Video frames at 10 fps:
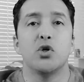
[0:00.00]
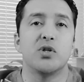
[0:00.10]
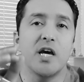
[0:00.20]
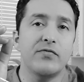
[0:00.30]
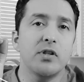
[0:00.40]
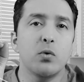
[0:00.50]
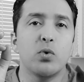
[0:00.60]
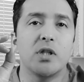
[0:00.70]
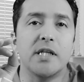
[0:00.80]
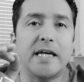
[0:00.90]
you definitely
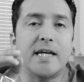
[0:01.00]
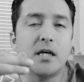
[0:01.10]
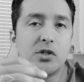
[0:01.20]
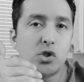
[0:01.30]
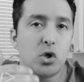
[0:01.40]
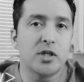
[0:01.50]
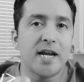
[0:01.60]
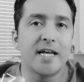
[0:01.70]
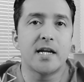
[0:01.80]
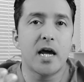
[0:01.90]
will need
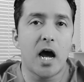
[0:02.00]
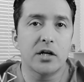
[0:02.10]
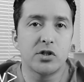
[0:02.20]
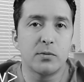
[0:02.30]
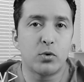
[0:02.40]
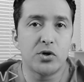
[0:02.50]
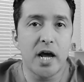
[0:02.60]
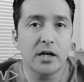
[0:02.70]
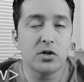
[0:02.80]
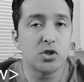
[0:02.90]
certain antioxidant
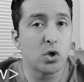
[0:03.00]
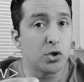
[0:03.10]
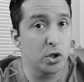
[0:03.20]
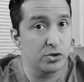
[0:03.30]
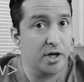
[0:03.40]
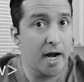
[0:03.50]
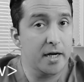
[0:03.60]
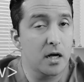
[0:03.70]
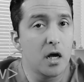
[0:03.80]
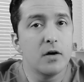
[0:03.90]
protectors on your
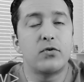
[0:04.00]
side.